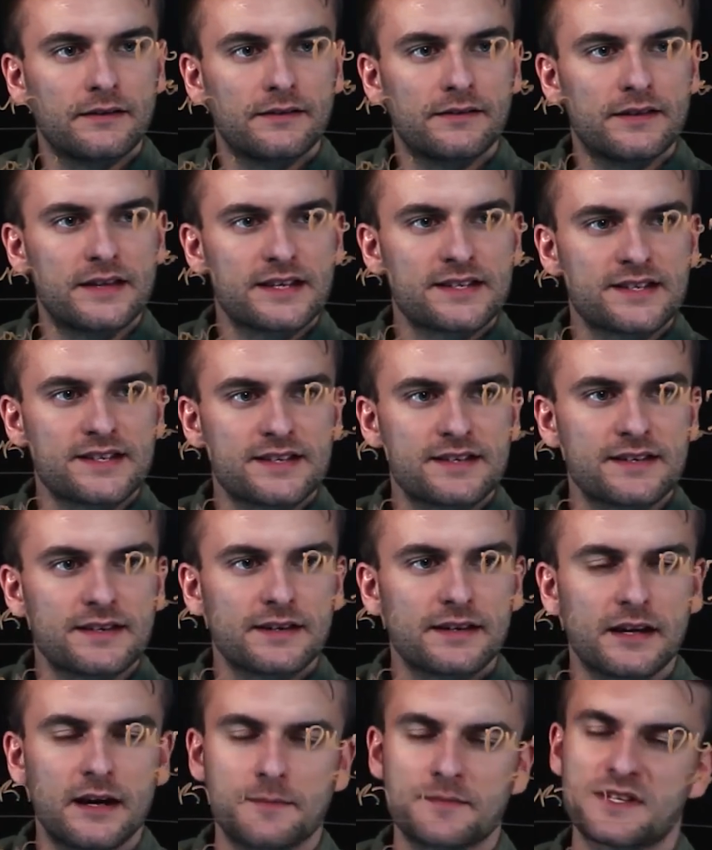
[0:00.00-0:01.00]

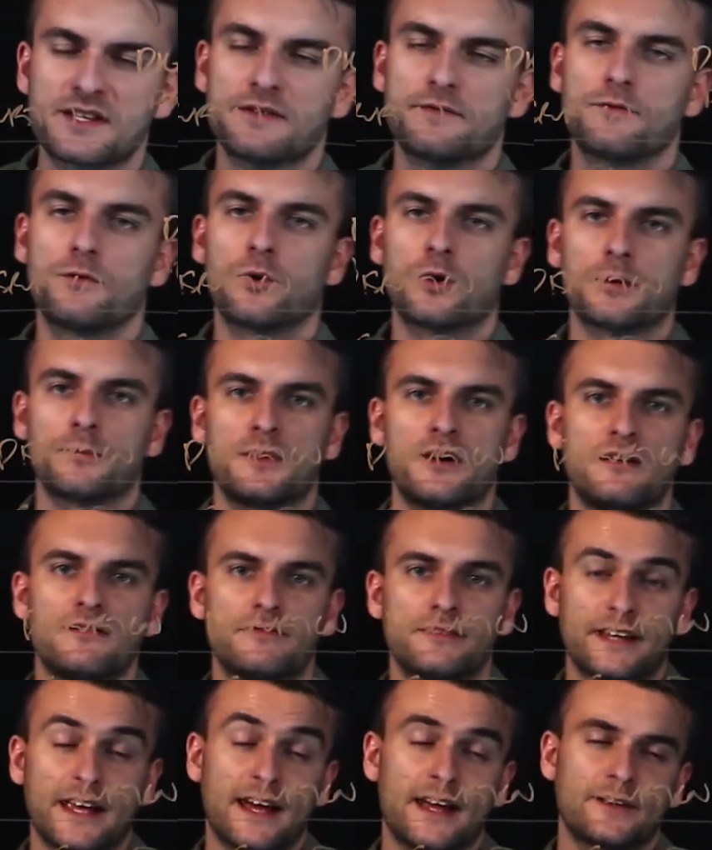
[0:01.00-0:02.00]
this comes in the form
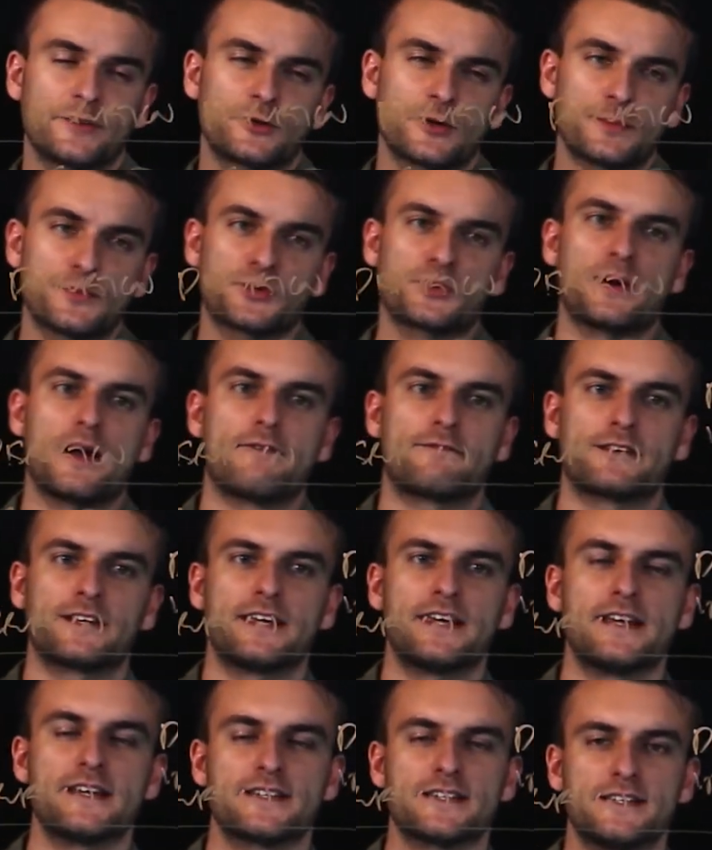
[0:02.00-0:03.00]
of, again, cryptographic
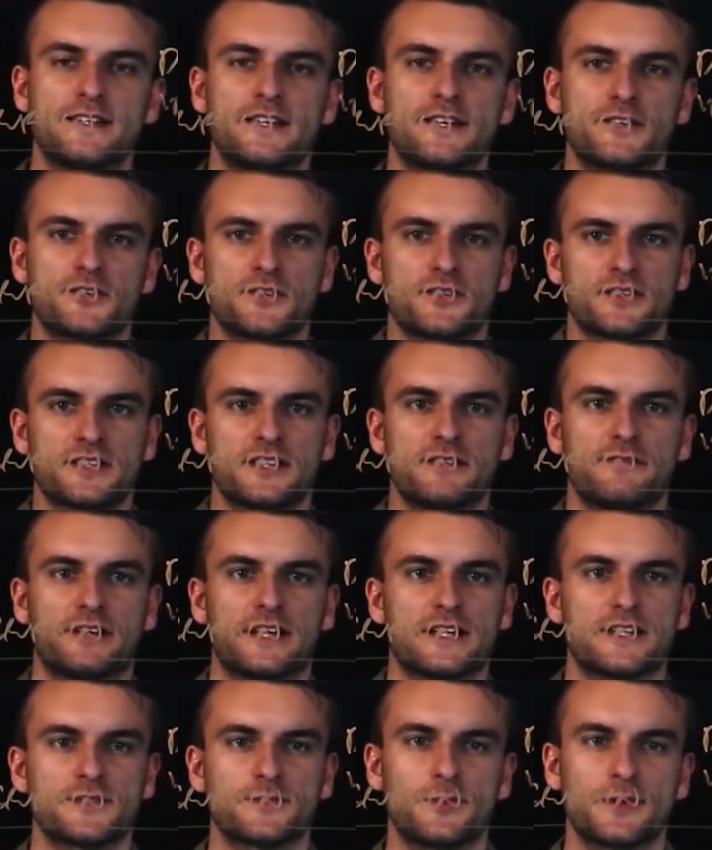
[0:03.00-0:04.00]
keys and digital
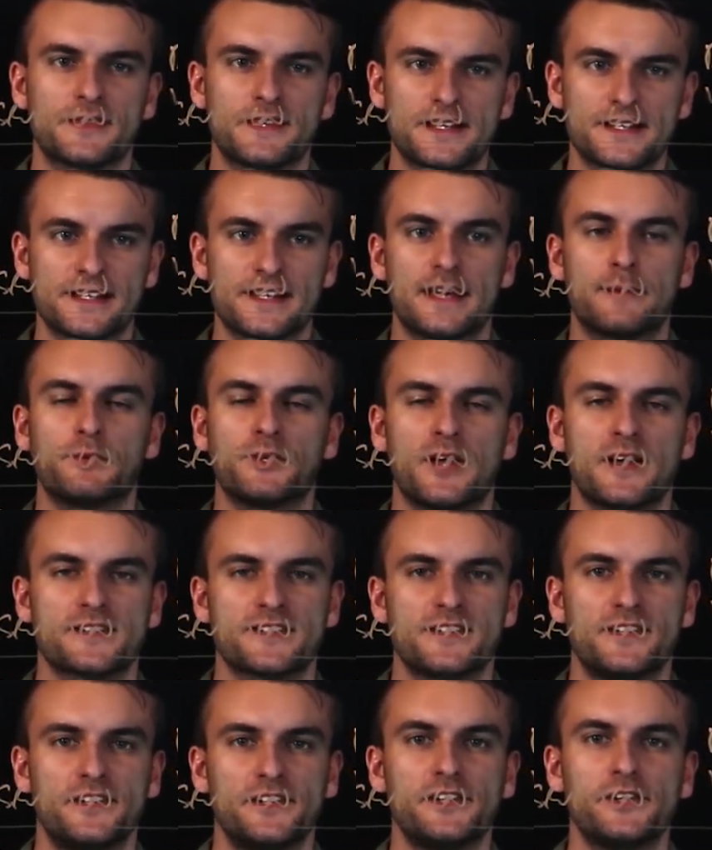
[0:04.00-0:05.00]
certificates. What these enable
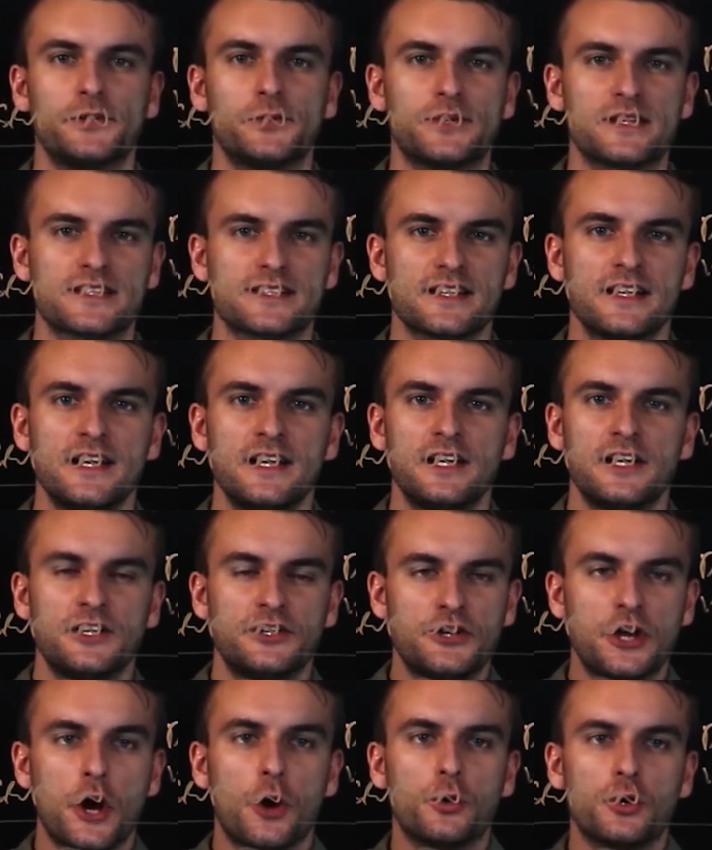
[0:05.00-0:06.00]
us to do is
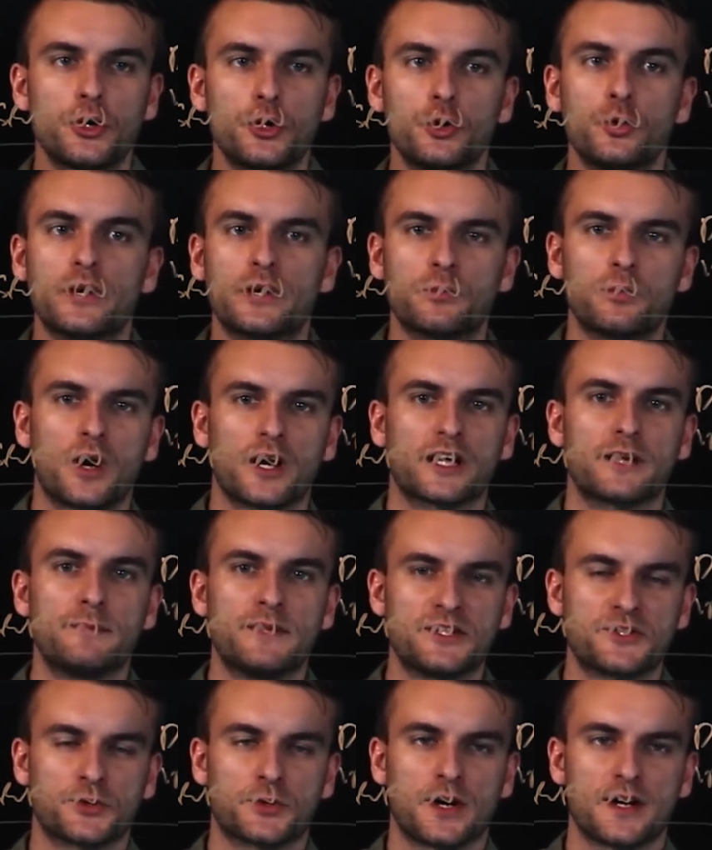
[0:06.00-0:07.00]
know who and what can
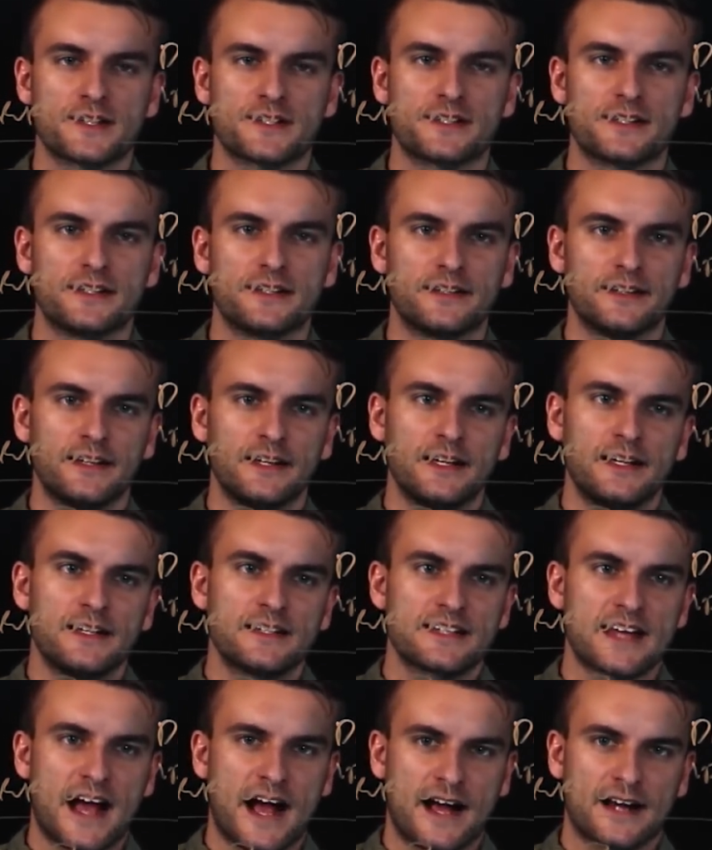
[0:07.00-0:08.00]
be trusted
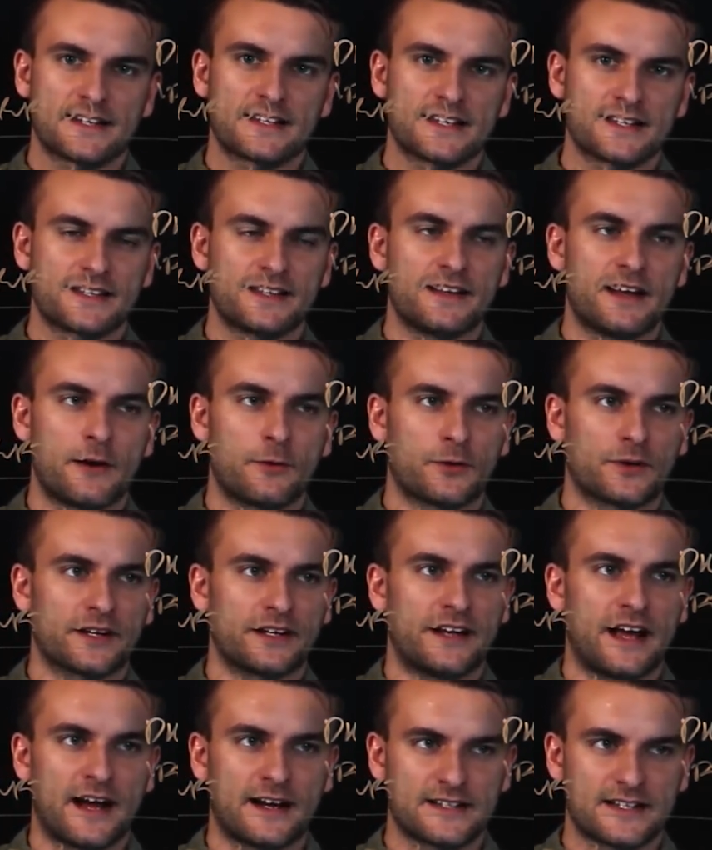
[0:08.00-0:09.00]
to access the network
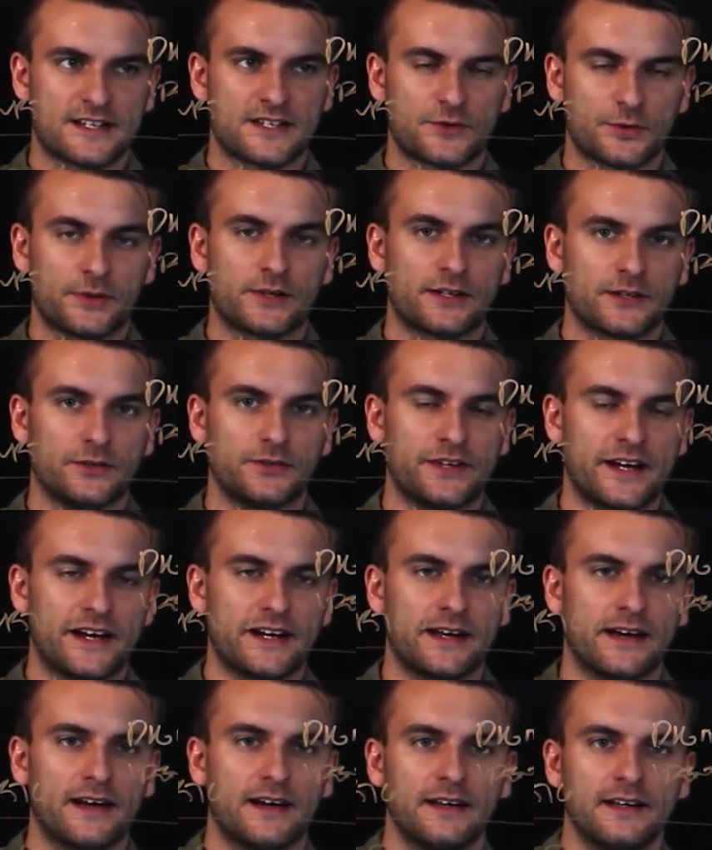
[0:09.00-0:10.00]
and access critical
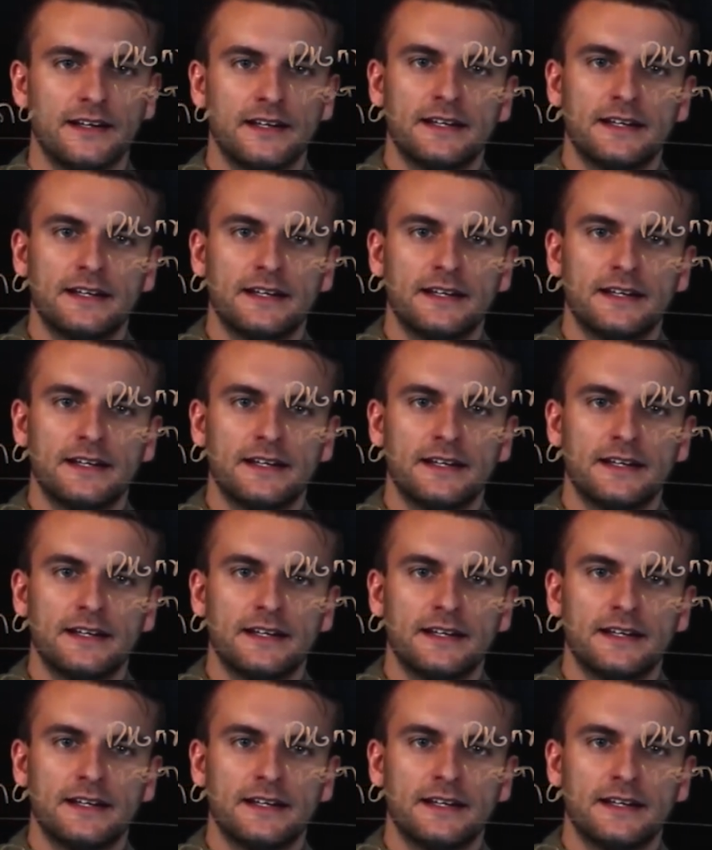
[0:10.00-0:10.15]
data.